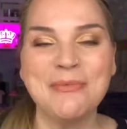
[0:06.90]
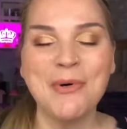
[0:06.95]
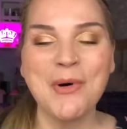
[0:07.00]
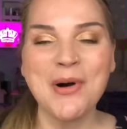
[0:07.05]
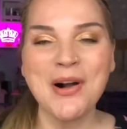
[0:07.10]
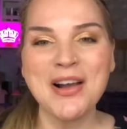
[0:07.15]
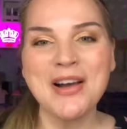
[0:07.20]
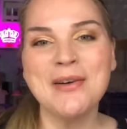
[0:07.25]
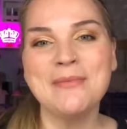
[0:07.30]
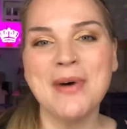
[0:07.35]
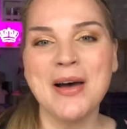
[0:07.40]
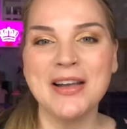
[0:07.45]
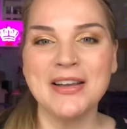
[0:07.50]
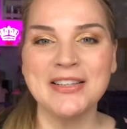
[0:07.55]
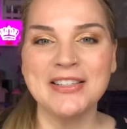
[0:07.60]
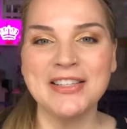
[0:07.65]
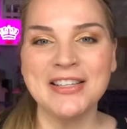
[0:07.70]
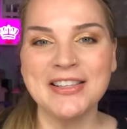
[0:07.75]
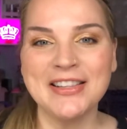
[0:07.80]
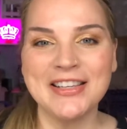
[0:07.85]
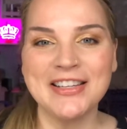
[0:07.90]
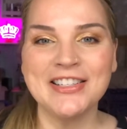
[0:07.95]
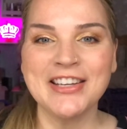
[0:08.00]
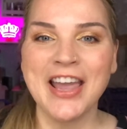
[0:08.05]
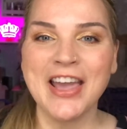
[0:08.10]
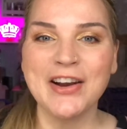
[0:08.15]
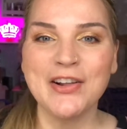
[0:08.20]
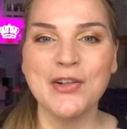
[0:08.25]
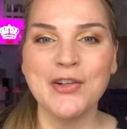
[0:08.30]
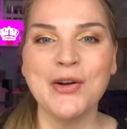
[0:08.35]
welcome to the
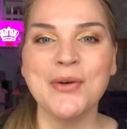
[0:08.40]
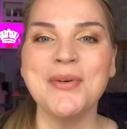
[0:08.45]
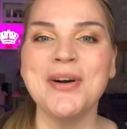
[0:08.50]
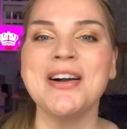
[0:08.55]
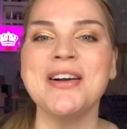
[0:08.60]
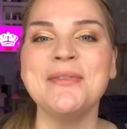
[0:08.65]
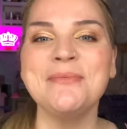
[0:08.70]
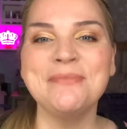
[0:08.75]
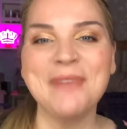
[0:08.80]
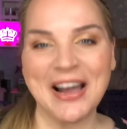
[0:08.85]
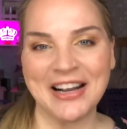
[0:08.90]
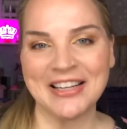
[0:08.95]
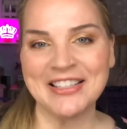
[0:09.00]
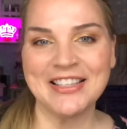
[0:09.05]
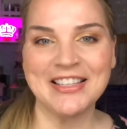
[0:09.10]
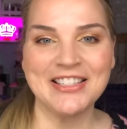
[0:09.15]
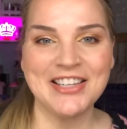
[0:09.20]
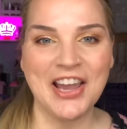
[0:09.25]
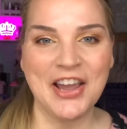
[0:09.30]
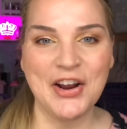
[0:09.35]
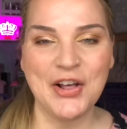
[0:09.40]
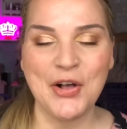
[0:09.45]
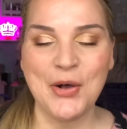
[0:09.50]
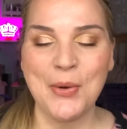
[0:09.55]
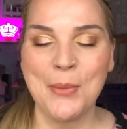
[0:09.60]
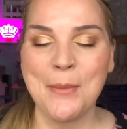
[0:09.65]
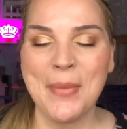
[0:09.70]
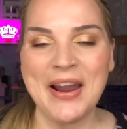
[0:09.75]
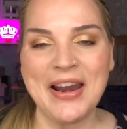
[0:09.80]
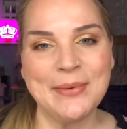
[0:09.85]
channel, or welcome back to the
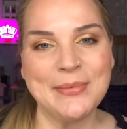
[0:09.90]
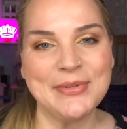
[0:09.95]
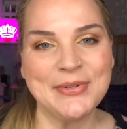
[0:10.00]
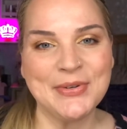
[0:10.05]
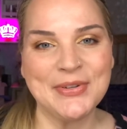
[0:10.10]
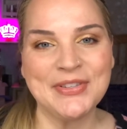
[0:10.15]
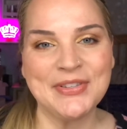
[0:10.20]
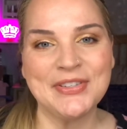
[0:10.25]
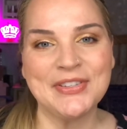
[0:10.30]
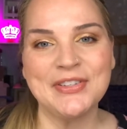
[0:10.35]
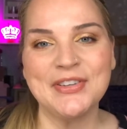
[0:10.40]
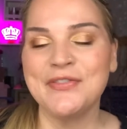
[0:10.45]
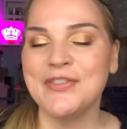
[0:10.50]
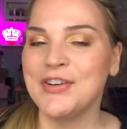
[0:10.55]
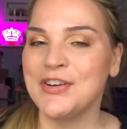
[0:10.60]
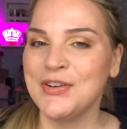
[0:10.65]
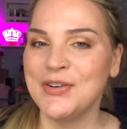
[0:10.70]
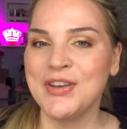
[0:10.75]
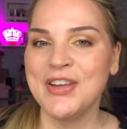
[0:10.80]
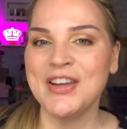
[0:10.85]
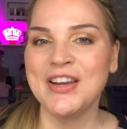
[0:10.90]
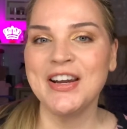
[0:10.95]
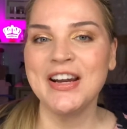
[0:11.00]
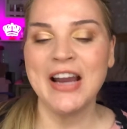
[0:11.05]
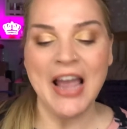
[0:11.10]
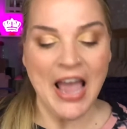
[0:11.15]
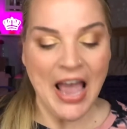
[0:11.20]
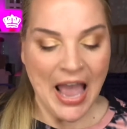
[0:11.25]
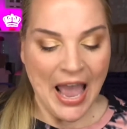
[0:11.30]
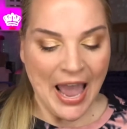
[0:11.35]
channel. My name is Crystal if you're new here,
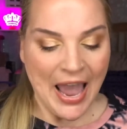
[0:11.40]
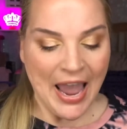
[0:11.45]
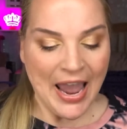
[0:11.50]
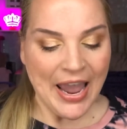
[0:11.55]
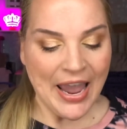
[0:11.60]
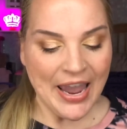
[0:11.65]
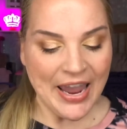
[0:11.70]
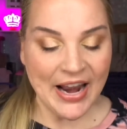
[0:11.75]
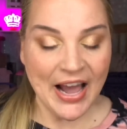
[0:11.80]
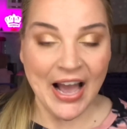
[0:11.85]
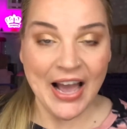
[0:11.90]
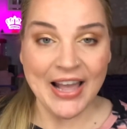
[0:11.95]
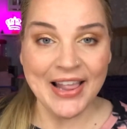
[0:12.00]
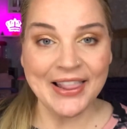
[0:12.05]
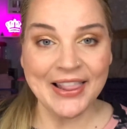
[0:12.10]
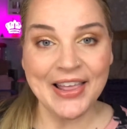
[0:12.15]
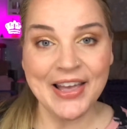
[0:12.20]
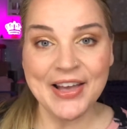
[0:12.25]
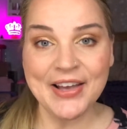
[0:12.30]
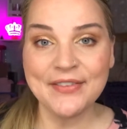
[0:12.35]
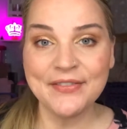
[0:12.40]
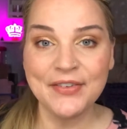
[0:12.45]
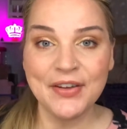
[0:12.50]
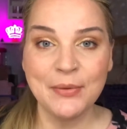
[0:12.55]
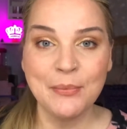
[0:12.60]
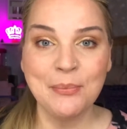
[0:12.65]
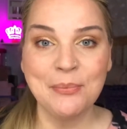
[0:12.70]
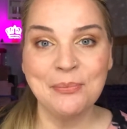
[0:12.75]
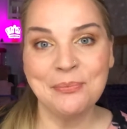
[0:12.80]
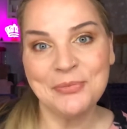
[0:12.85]
and I love
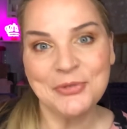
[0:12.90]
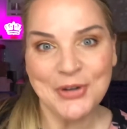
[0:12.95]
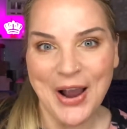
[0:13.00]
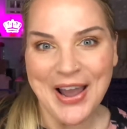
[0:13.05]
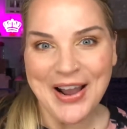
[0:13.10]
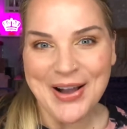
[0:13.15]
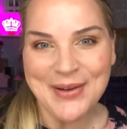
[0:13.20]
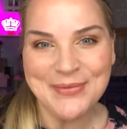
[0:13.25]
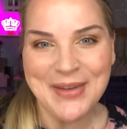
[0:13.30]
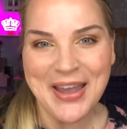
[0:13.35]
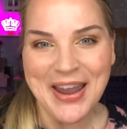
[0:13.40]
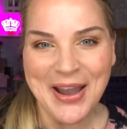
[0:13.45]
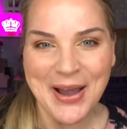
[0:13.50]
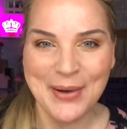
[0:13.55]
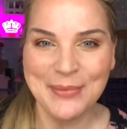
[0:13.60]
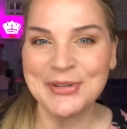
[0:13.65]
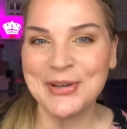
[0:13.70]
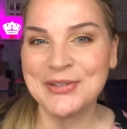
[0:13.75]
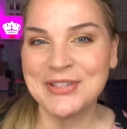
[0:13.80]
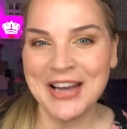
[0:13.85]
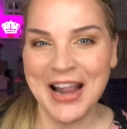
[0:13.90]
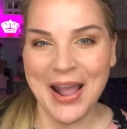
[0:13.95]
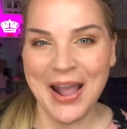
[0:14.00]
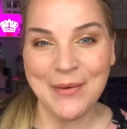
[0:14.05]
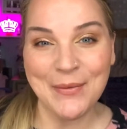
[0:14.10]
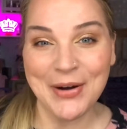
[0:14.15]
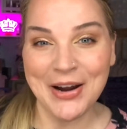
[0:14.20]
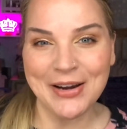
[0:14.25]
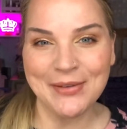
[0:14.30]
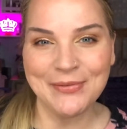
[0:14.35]
trying on makeup. So today
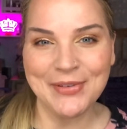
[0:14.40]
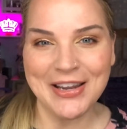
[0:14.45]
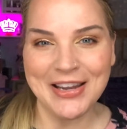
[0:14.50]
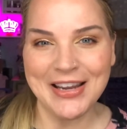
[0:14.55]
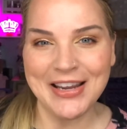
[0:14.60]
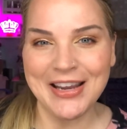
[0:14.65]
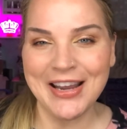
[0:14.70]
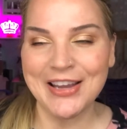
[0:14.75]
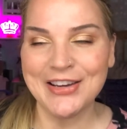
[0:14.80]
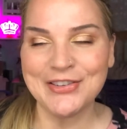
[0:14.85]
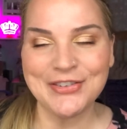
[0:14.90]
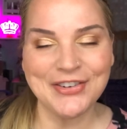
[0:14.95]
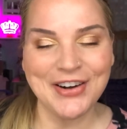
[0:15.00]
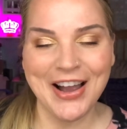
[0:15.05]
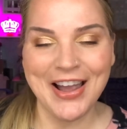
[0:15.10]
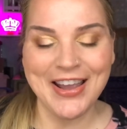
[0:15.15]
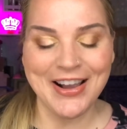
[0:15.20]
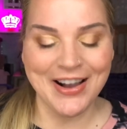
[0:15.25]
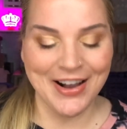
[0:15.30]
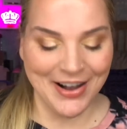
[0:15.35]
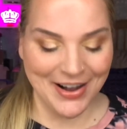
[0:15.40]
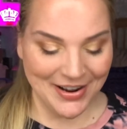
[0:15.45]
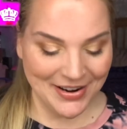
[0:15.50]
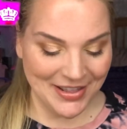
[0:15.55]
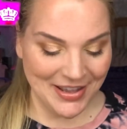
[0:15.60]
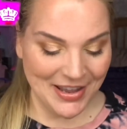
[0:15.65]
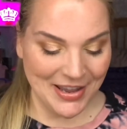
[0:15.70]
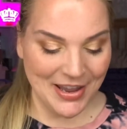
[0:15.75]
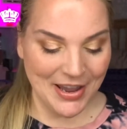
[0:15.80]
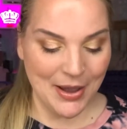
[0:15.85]
we're going to be trying on
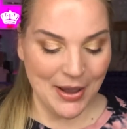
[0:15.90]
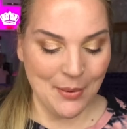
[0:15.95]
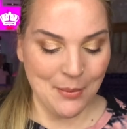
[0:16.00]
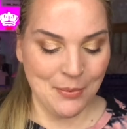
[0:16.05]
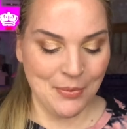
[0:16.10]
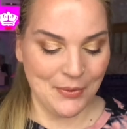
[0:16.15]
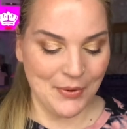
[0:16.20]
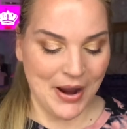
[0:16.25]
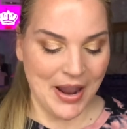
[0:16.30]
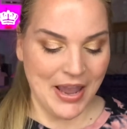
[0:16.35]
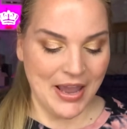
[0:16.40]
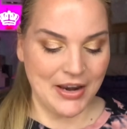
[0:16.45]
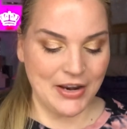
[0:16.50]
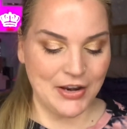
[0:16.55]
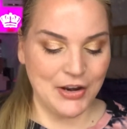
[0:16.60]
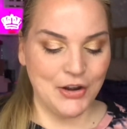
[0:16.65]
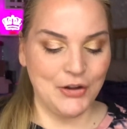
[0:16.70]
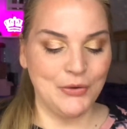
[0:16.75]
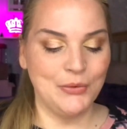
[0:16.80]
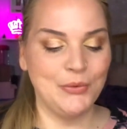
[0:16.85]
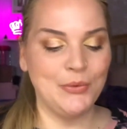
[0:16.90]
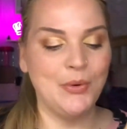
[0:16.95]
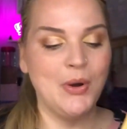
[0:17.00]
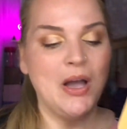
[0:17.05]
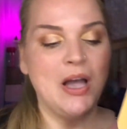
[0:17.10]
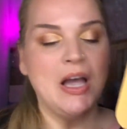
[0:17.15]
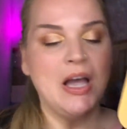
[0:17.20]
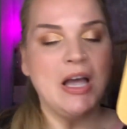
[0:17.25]
the brand new,